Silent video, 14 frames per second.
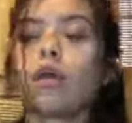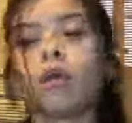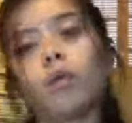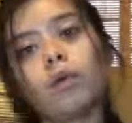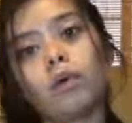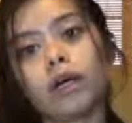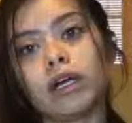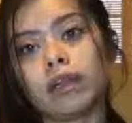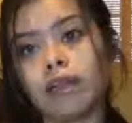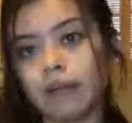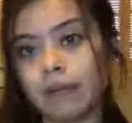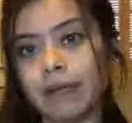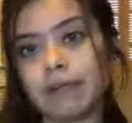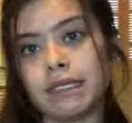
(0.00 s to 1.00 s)
or their
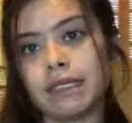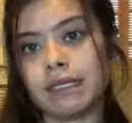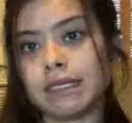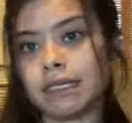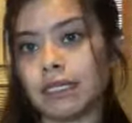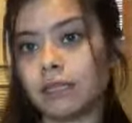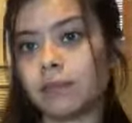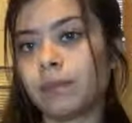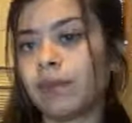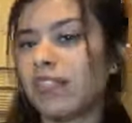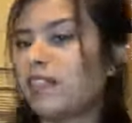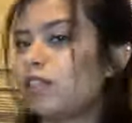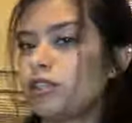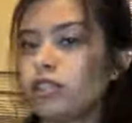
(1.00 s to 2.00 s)
baby teeth still.
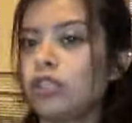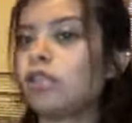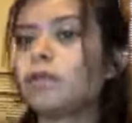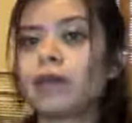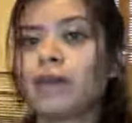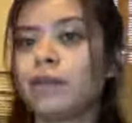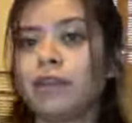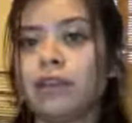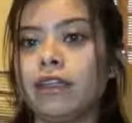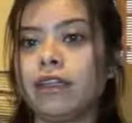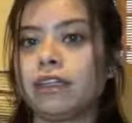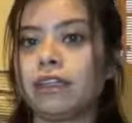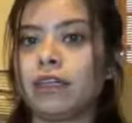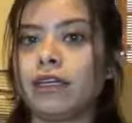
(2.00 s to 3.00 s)
2 primary
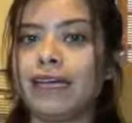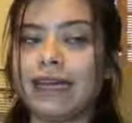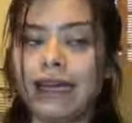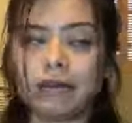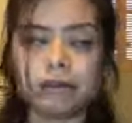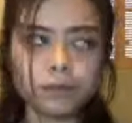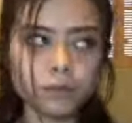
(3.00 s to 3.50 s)
things they're looking at.